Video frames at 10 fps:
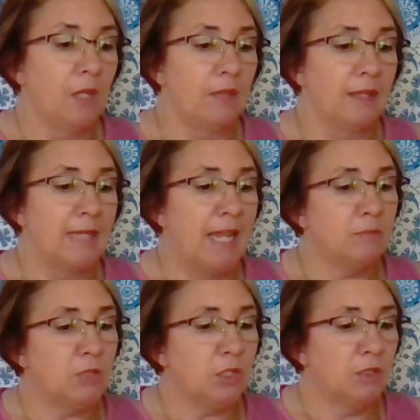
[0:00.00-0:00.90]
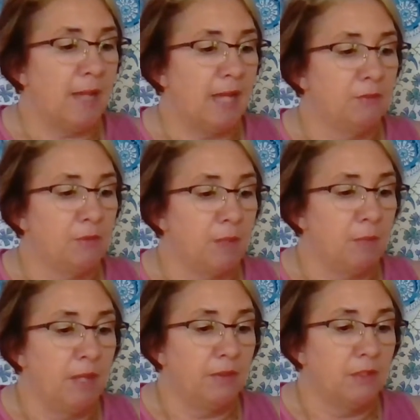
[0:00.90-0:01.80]
The lambs learned about it from their
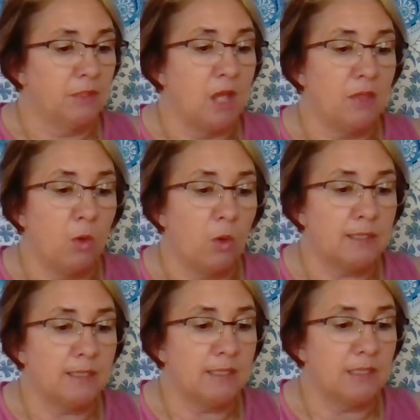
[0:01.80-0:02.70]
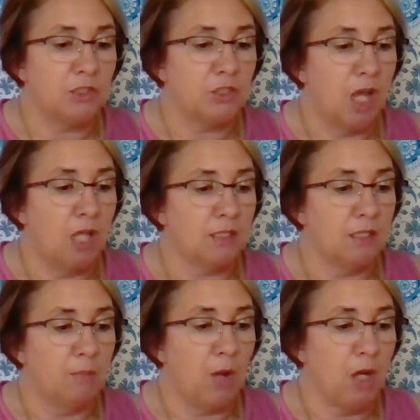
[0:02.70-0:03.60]
mothers. The horses in their stalls in
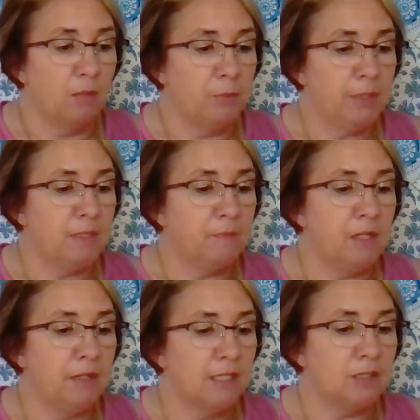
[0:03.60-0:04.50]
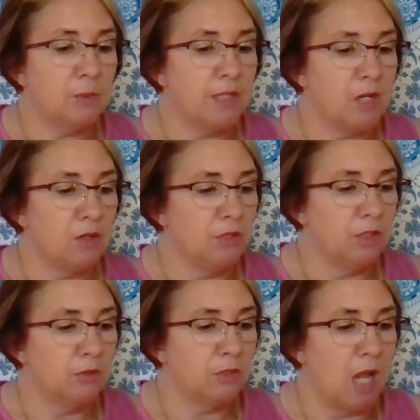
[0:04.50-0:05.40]
the barn pricked up their ears when they heard the
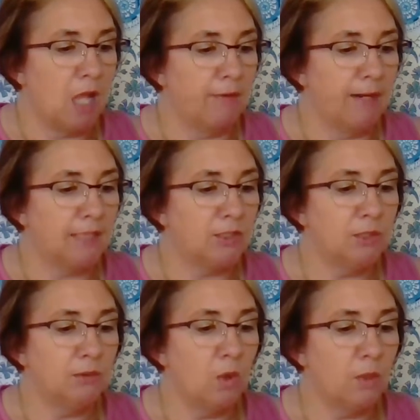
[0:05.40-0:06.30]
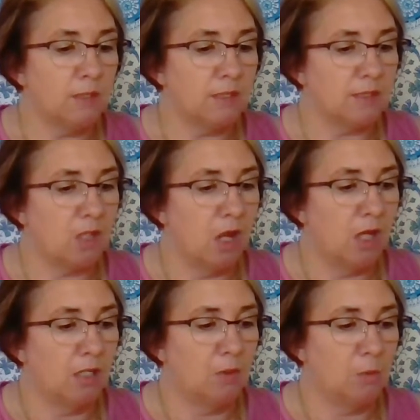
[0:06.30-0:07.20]
goose hollering, and soon the horses caught
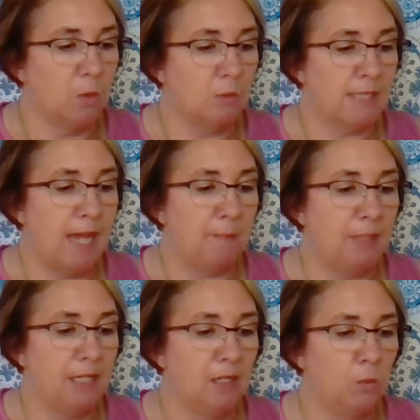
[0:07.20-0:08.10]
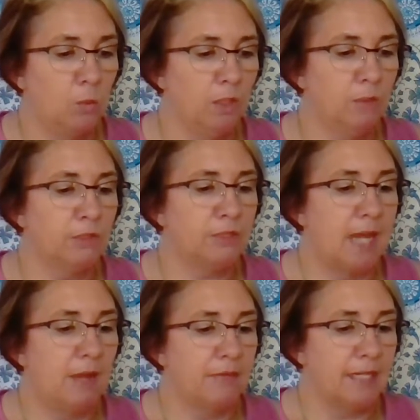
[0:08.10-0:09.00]
on to what was happening. "Wilbur's
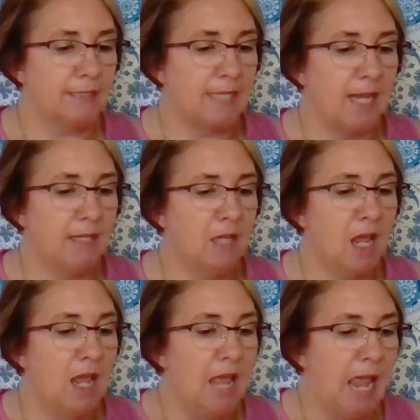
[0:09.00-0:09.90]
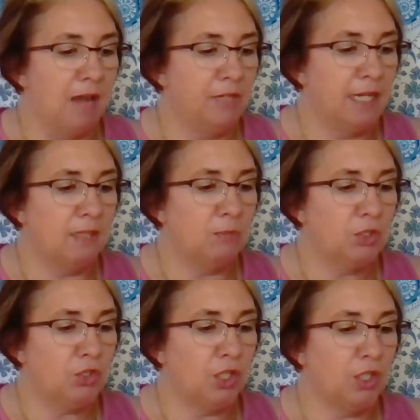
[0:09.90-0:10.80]
out," they said. Every animal
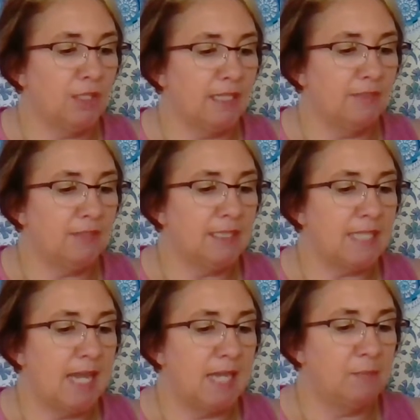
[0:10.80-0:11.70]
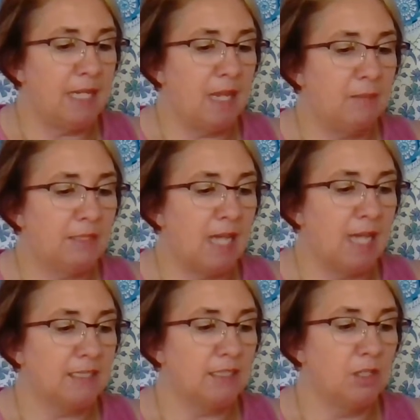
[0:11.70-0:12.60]
stirred and lifted its head and became
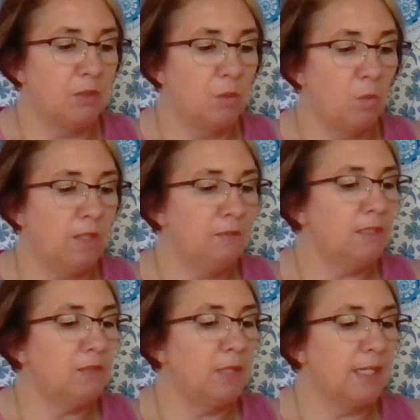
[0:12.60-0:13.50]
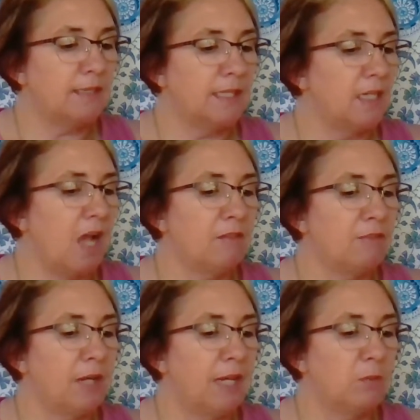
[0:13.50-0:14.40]
excited to know that one of his friends had got
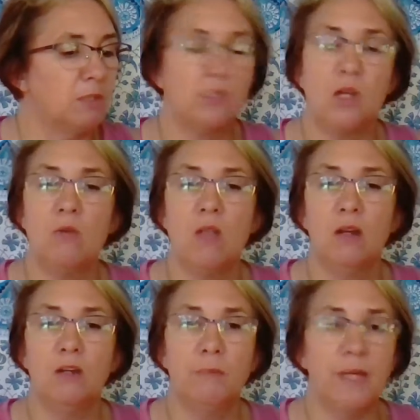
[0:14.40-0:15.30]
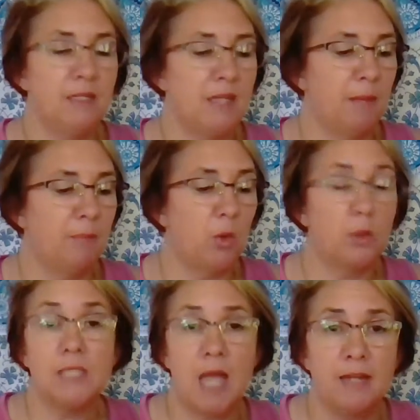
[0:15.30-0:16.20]
free and was no longer pinned up or
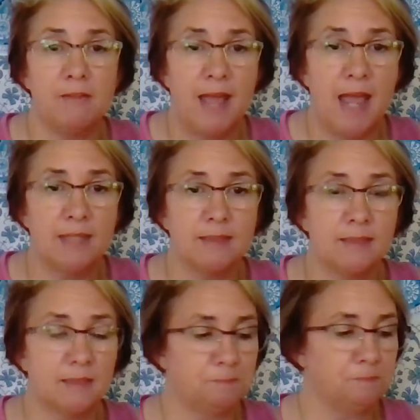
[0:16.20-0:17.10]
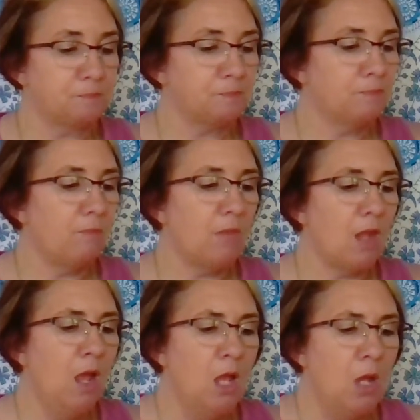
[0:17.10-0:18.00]
tied fast.
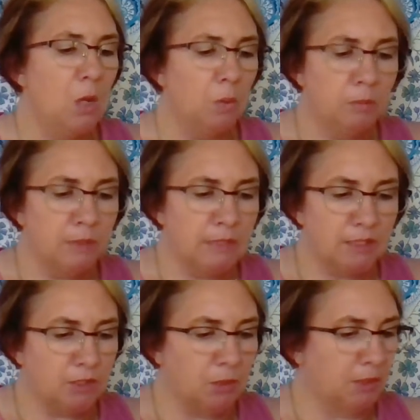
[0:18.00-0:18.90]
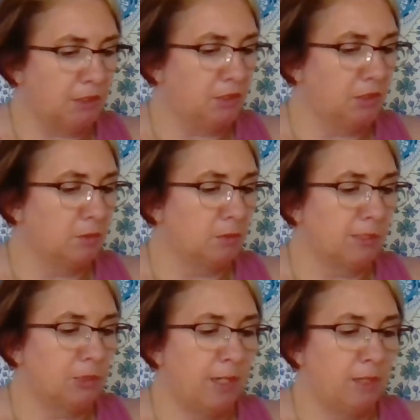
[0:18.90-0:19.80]
Wilbur didn't know what to do or
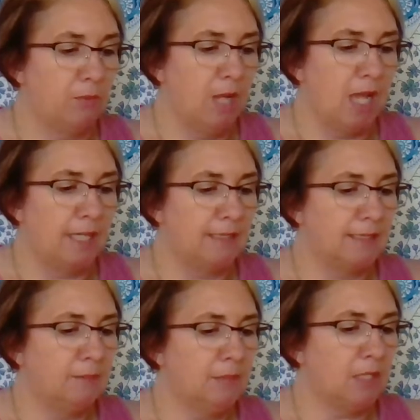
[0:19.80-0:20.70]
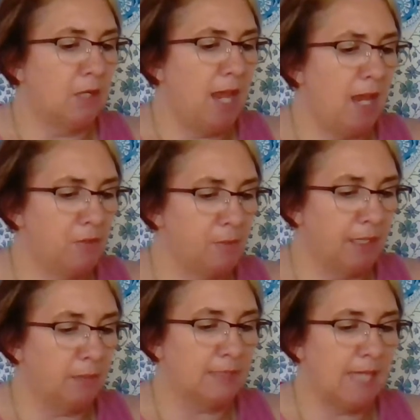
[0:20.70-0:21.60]
which way to run. It seemed as though
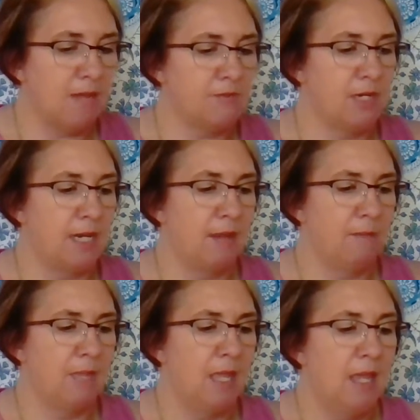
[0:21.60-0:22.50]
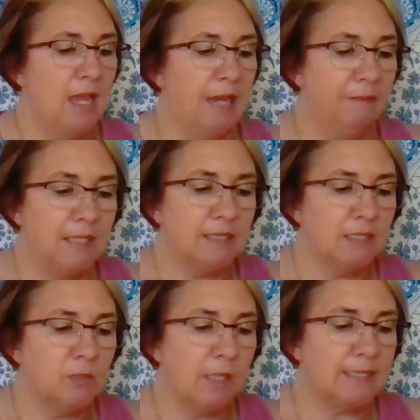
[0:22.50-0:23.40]
everybody was after him. "If this
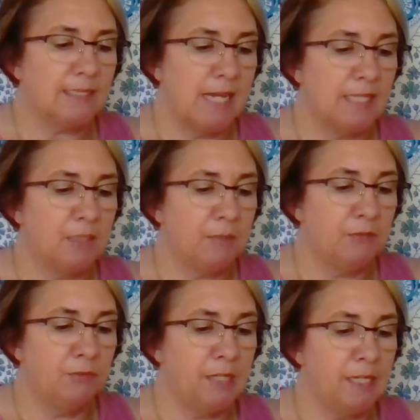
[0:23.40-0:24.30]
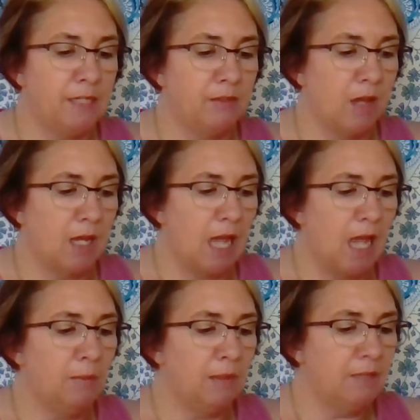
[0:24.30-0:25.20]
is what it's like to be free," he thought,
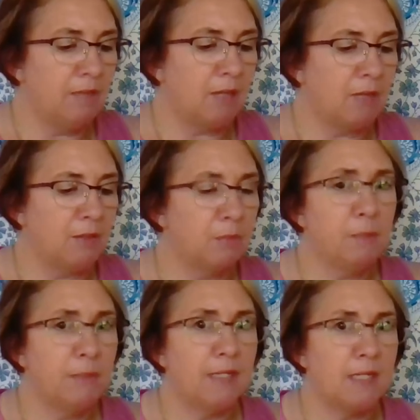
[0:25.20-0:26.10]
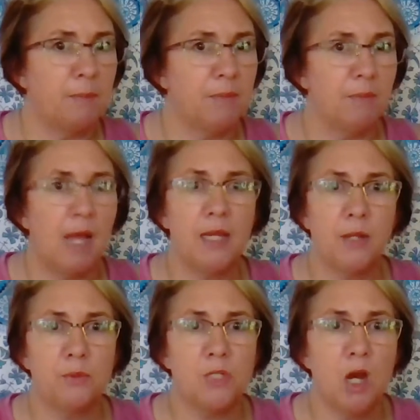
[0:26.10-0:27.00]
"I believe I'd rather be penned up in my
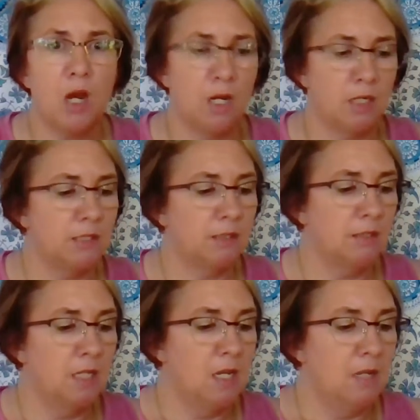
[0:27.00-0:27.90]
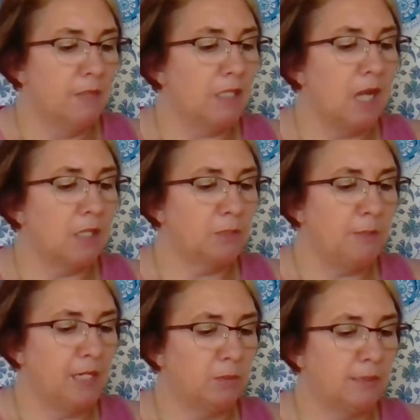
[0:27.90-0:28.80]
own yard." The cocker
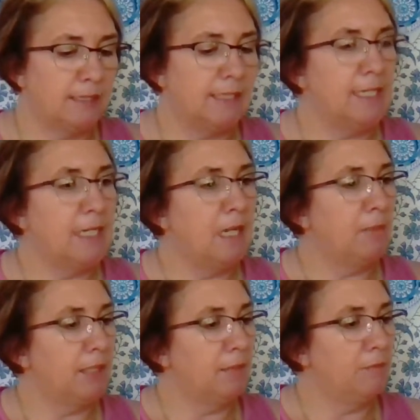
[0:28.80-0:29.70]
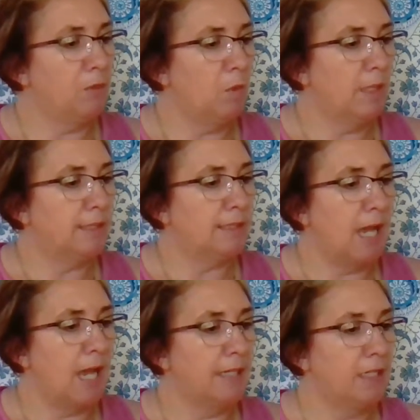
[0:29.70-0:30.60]
spaniel was sneaking up on him from one
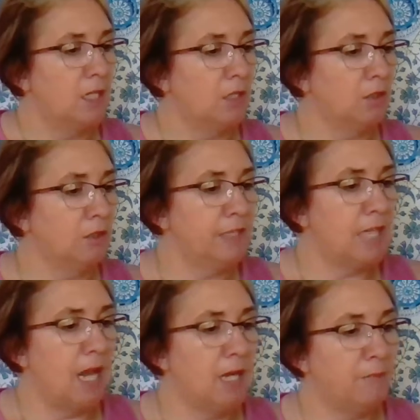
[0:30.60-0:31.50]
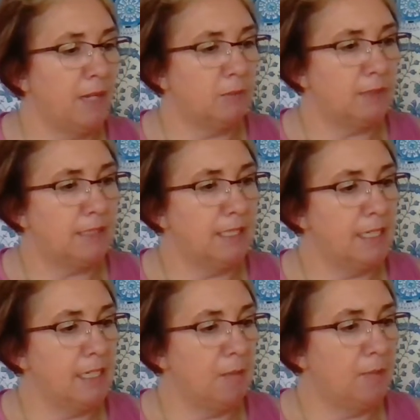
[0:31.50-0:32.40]
side. Lurvy, the hired man, was
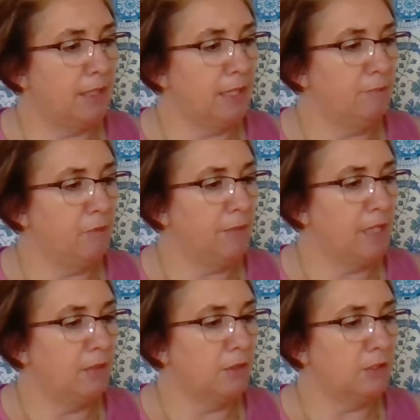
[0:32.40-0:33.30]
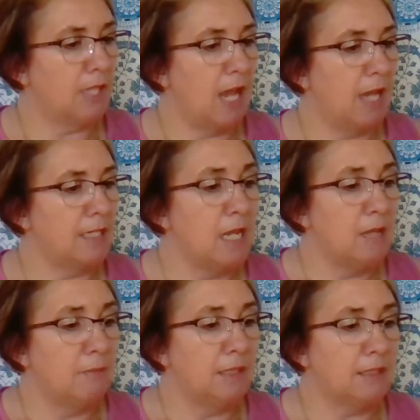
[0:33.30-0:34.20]
sneaking up on him from the other side.
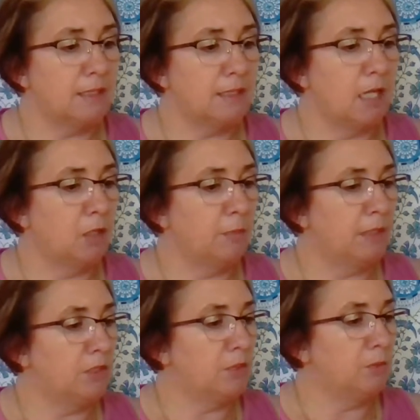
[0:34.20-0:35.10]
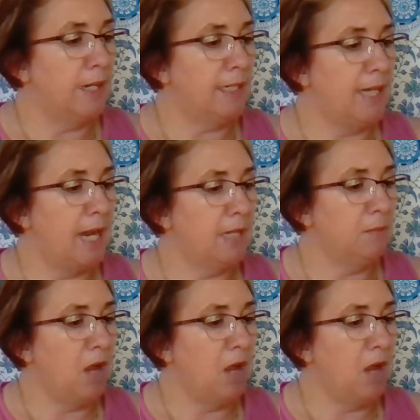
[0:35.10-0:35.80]
Mrs. Zuckerman stood ready to head him